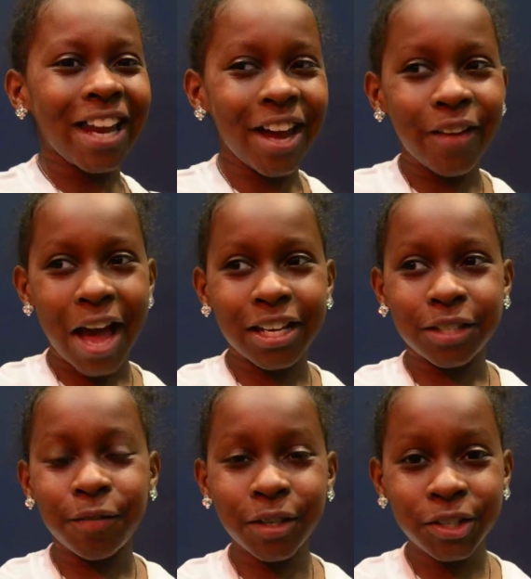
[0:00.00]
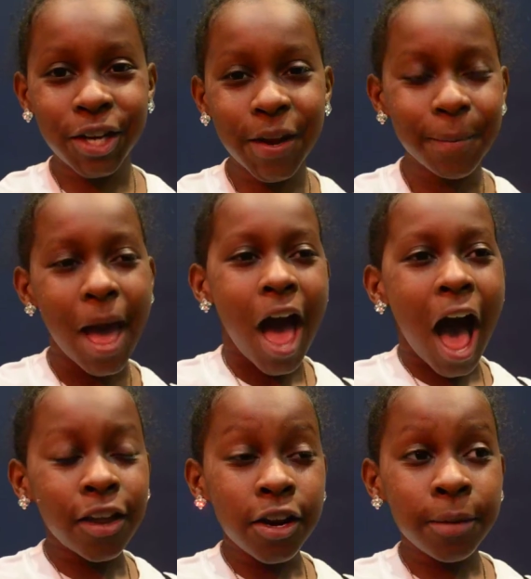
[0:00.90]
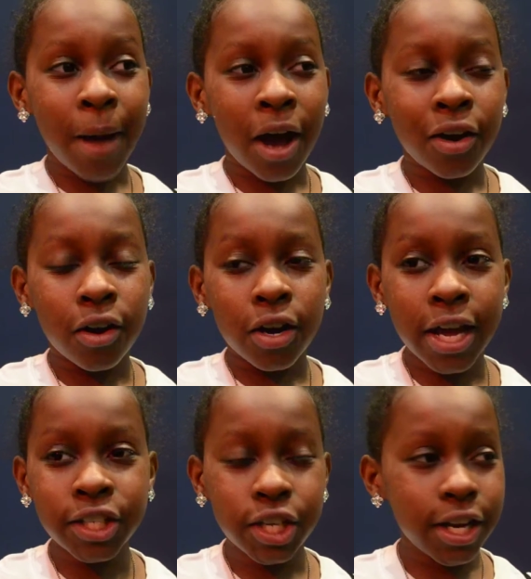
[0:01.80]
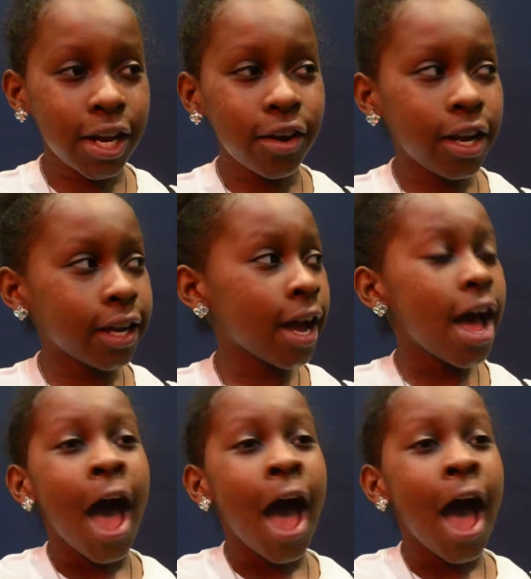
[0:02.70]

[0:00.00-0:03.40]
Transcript: that we had this field trip. I learned about engineering,